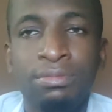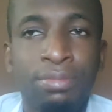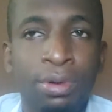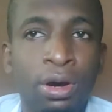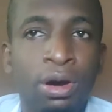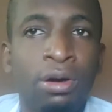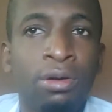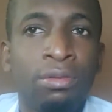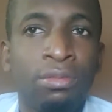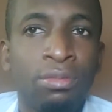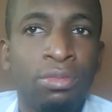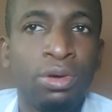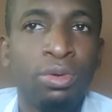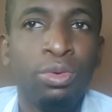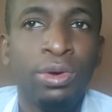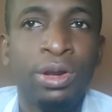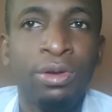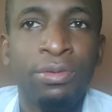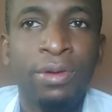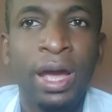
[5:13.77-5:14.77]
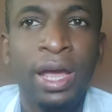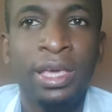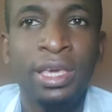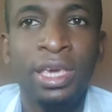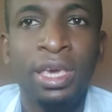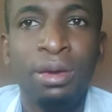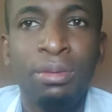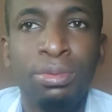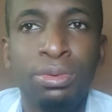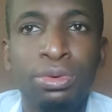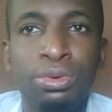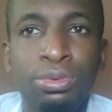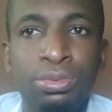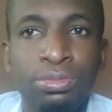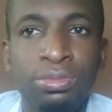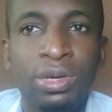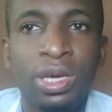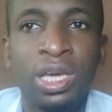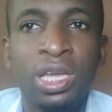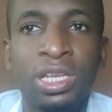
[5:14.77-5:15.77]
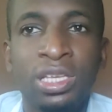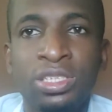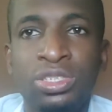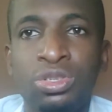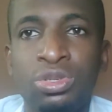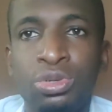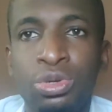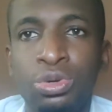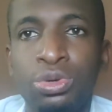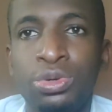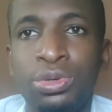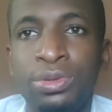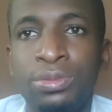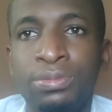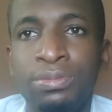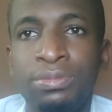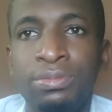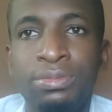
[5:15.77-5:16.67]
But with the right cable, it is good.